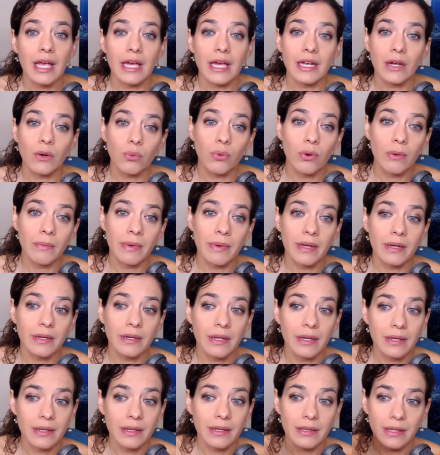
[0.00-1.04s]
And a woman,
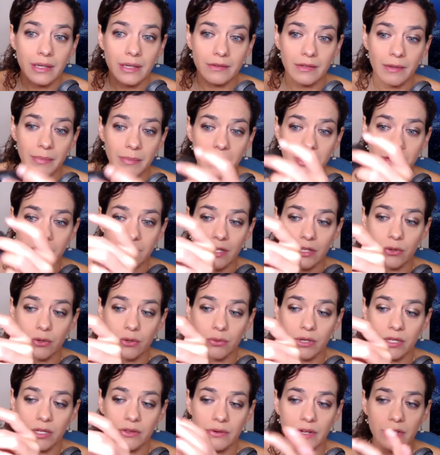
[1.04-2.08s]
like I said, because the
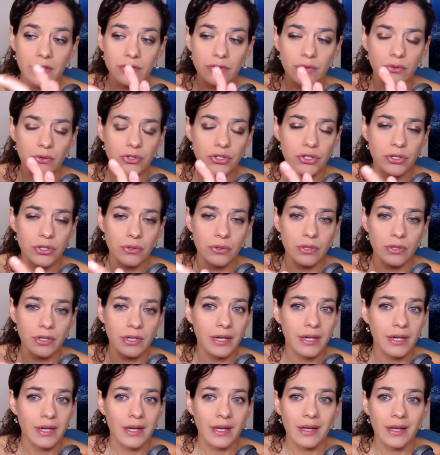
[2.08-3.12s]
urethra is so short,